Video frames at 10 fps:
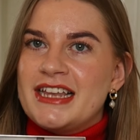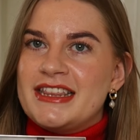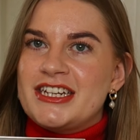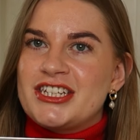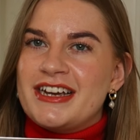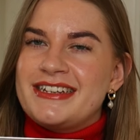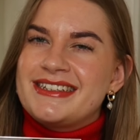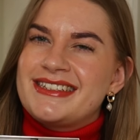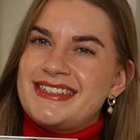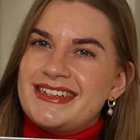This shade
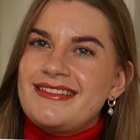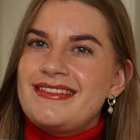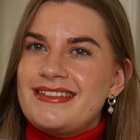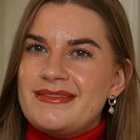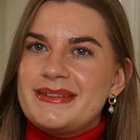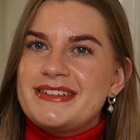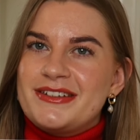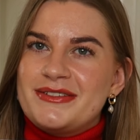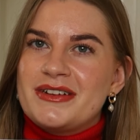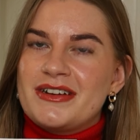is still a little bit
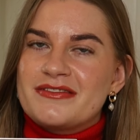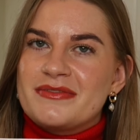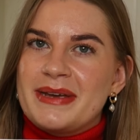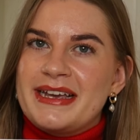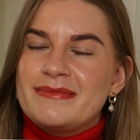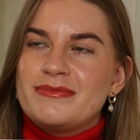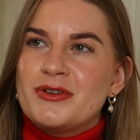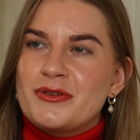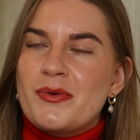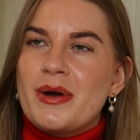too dark for me,
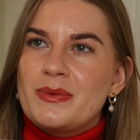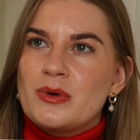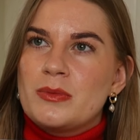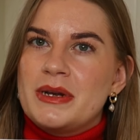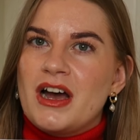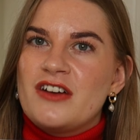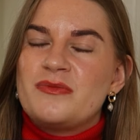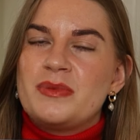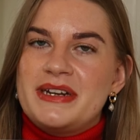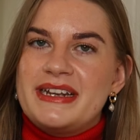not quite warm enough,
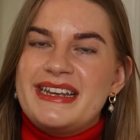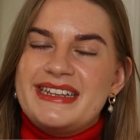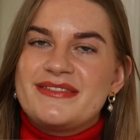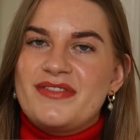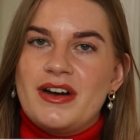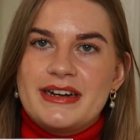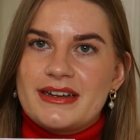but it, it's fine.